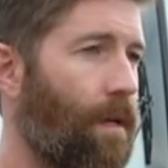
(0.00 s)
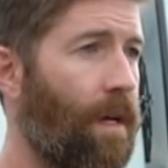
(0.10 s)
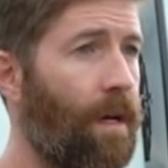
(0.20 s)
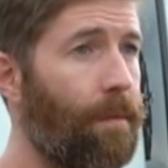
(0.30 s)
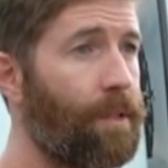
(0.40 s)

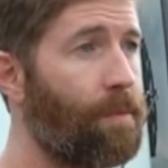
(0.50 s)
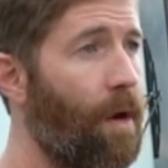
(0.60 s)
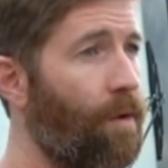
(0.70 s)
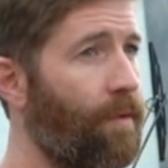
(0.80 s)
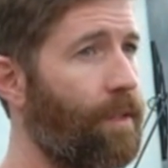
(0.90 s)
Um, the
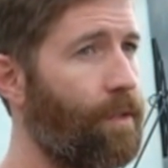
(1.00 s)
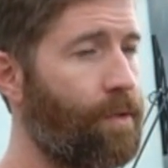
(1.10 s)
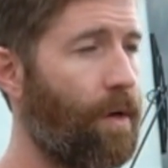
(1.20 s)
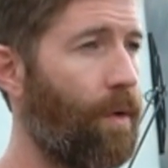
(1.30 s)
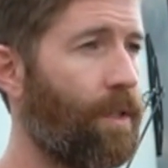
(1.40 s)
smaller
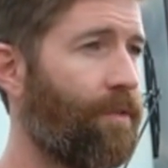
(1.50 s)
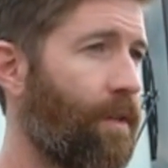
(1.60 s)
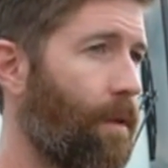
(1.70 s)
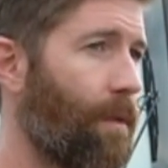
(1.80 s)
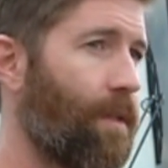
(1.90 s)
venues are always
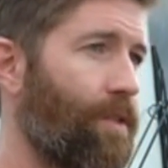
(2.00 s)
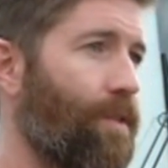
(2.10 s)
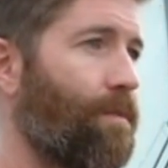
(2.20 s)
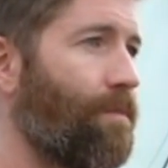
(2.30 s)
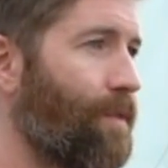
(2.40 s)
fun because you,
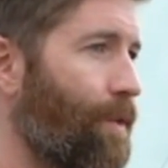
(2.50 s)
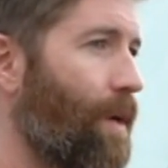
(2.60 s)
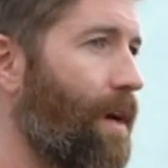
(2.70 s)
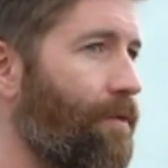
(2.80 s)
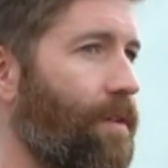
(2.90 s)

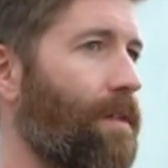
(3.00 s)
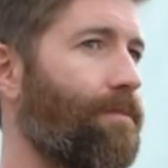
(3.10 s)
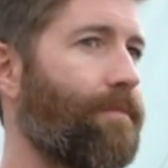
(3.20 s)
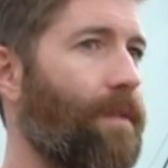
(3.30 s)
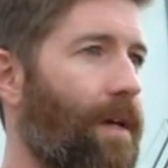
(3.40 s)
you have a,
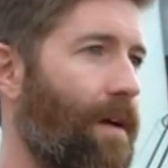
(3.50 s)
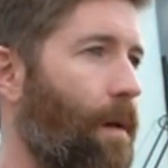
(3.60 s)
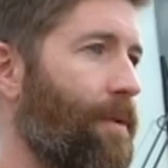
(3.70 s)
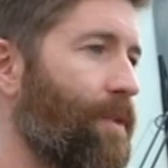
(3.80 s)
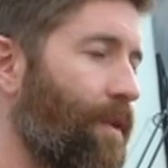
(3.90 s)
an
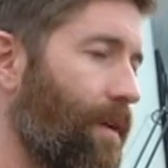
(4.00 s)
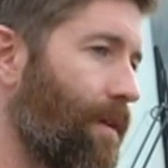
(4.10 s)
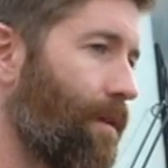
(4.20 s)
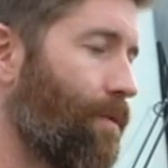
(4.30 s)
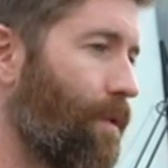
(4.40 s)
opportunity
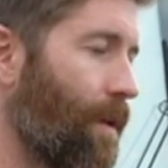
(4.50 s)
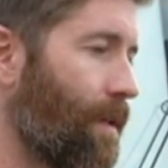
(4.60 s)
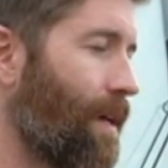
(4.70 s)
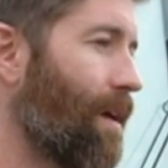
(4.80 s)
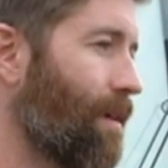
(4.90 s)
to really
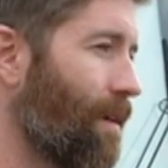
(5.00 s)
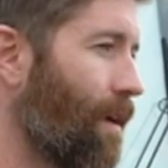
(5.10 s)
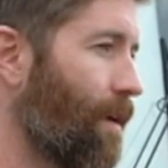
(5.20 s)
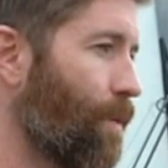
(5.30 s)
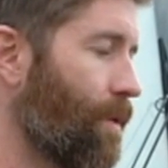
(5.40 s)
kind of
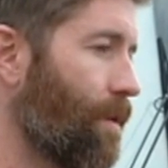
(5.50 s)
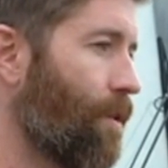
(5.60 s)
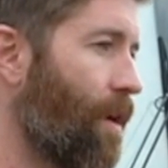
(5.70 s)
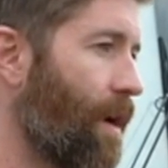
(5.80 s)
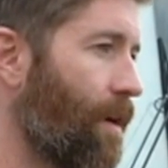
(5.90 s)
connect with the
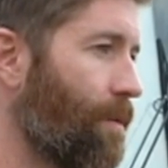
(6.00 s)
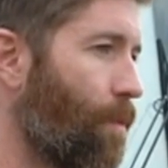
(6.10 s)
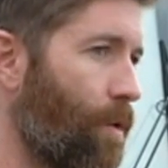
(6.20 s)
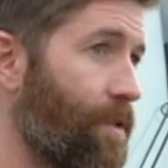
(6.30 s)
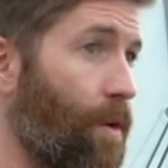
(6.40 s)
crowd
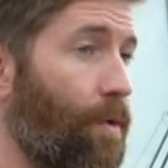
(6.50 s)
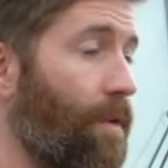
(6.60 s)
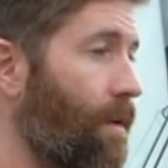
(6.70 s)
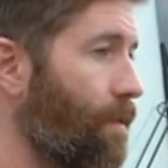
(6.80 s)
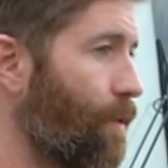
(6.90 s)
more so
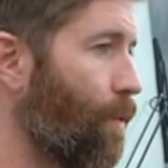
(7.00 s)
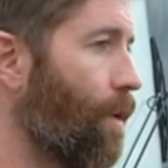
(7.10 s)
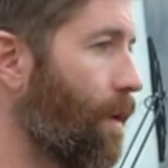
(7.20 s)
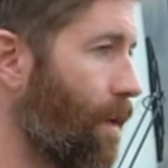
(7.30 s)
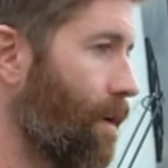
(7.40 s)
than you
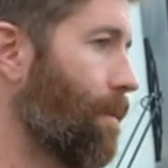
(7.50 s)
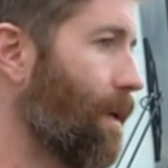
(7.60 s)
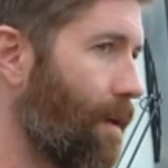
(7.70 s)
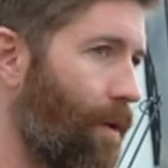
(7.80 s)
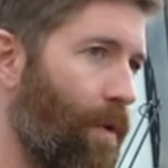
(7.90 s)
would in a
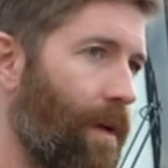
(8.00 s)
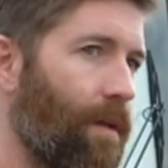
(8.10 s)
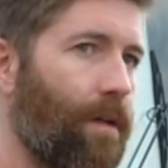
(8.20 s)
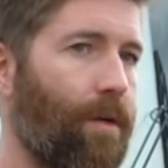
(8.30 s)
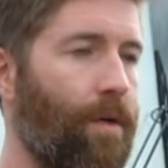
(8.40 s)
big
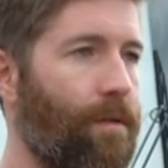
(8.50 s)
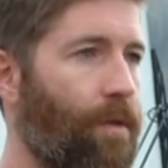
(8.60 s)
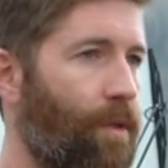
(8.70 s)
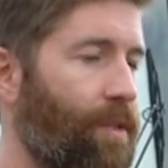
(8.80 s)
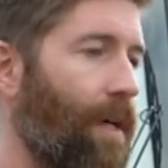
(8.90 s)
arena or,
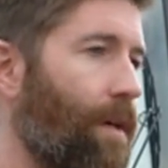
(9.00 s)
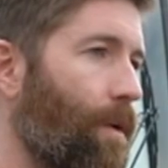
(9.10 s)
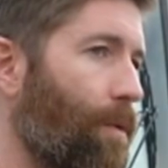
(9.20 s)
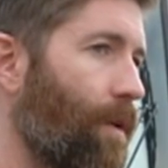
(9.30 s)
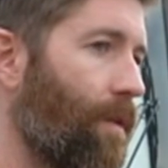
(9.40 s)
or
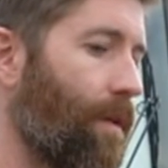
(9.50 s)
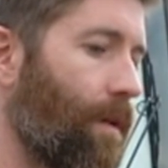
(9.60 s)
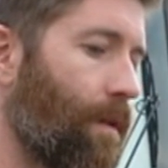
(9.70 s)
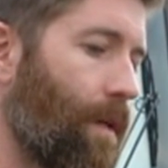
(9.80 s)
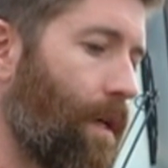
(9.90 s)
stadium or
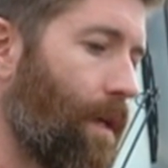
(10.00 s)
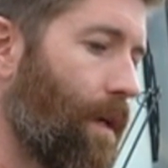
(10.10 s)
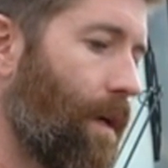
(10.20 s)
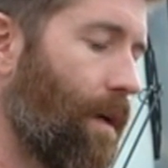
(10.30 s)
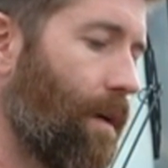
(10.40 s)
anything.
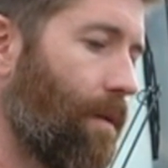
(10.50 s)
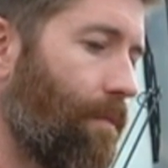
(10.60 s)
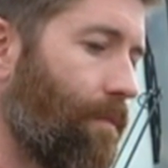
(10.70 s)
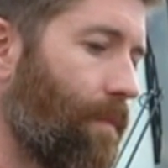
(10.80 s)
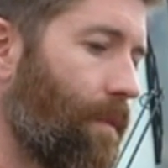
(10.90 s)

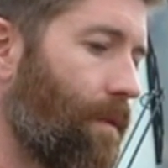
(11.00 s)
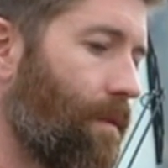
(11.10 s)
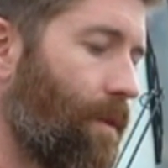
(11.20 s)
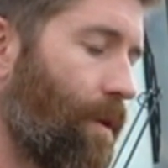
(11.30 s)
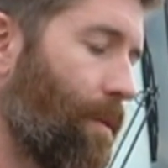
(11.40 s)

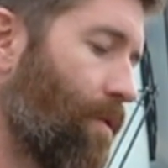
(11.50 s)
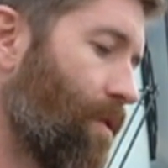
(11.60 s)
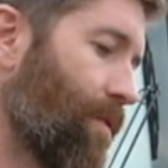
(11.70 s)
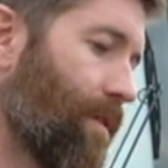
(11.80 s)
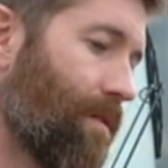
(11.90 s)
Um, don't get me
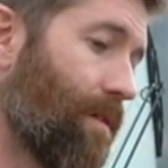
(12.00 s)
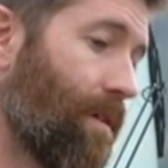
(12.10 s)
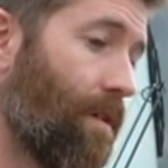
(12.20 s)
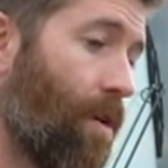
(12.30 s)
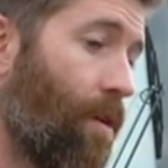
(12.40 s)
wrong, the,
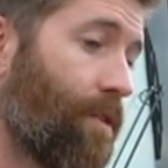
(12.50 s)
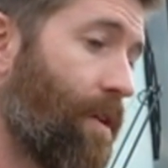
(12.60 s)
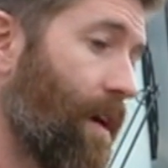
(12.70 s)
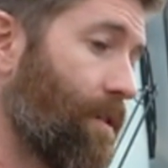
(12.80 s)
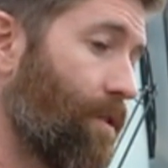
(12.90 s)
the, the large
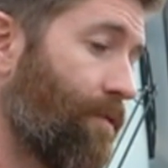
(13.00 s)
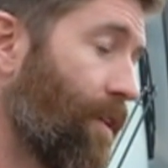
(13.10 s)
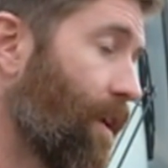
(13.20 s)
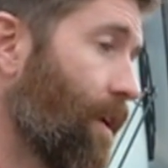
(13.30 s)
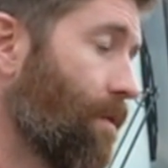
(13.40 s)
crowds are
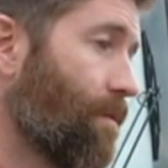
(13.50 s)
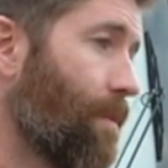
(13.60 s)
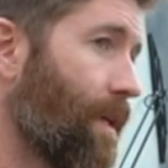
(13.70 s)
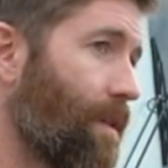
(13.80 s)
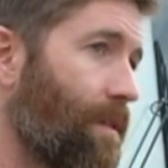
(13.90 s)
fun,
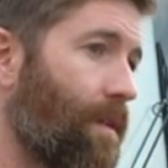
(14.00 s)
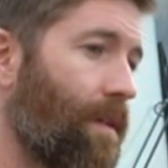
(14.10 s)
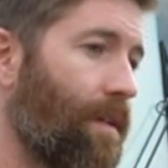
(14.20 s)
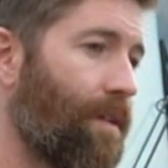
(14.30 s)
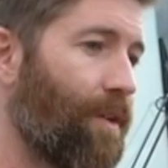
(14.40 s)
but
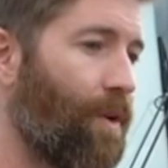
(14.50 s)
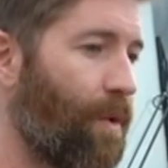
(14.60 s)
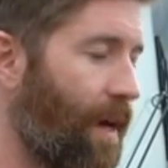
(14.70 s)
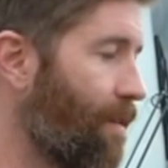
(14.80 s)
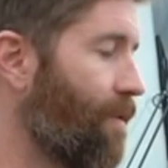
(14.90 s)
uh, you
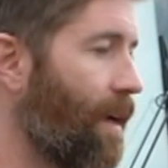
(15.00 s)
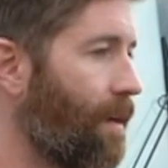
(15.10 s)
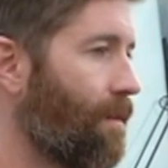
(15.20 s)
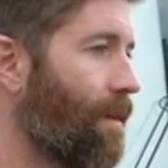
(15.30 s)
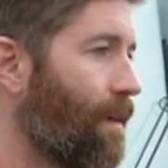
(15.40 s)
don't have that